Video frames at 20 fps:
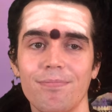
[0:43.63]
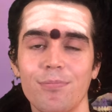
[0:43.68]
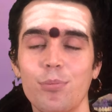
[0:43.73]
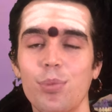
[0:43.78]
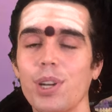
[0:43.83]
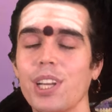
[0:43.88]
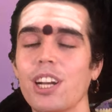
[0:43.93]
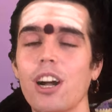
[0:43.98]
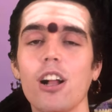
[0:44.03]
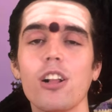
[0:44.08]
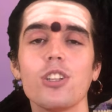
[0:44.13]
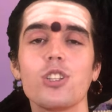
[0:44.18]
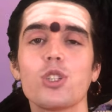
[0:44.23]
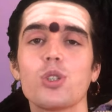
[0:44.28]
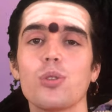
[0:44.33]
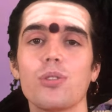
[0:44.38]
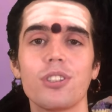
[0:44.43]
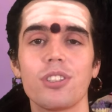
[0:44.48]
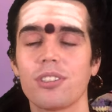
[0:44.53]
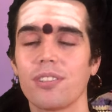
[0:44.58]
bring all
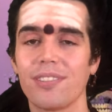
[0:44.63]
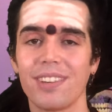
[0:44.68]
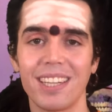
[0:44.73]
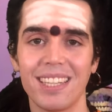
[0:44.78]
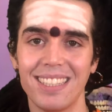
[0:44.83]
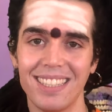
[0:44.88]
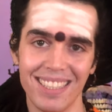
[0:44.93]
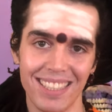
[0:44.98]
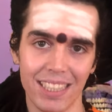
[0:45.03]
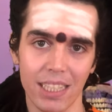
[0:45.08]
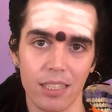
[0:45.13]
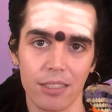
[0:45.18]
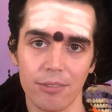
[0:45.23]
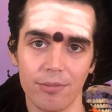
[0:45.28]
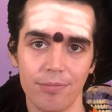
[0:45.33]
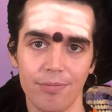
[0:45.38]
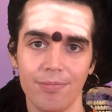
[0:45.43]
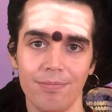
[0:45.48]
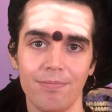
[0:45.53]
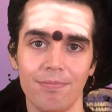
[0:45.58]
sorts of idea
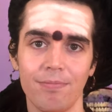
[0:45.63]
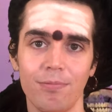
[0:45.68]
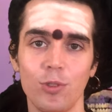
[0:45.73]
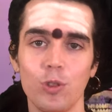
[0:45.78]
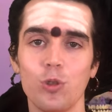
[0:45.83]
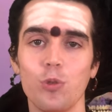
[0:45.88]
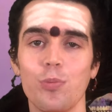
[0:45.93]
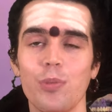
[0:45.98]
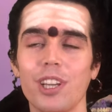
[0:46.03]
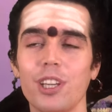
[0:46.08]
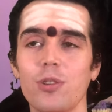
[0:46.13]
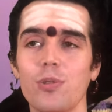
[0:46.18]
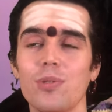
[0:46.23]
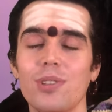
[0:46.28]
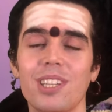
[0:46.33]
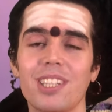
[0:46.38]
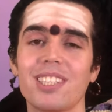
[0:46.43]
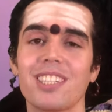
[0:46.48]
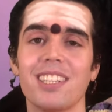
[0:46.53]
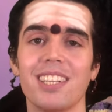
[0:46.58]
to make you
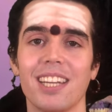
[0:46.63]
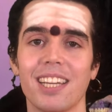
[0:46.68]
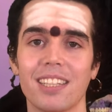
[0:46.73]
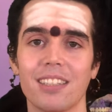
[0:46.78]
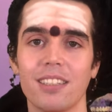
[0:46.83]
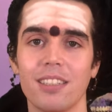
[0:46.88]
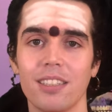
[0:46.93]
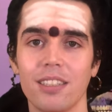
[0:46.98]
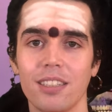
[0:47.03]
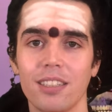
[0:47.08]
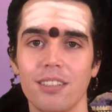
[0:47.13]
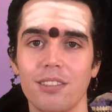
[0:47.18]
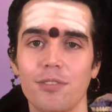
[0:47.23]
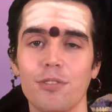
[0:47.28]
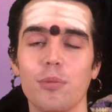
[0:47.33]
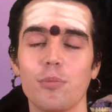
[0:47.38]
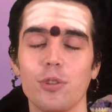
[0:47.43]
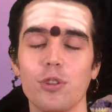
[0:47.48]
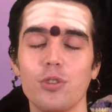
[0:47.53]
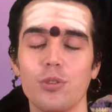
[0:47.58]
disconnect
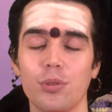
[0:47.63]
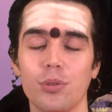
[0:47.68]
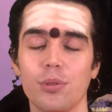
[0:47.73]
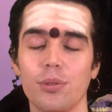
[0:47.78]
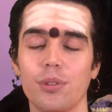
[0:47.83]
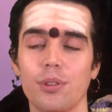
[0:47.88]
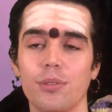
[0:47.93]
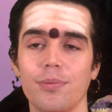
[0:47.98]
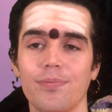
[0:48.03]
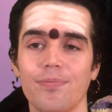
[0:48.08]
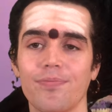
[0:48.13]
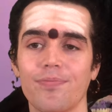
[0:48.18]
from the truth.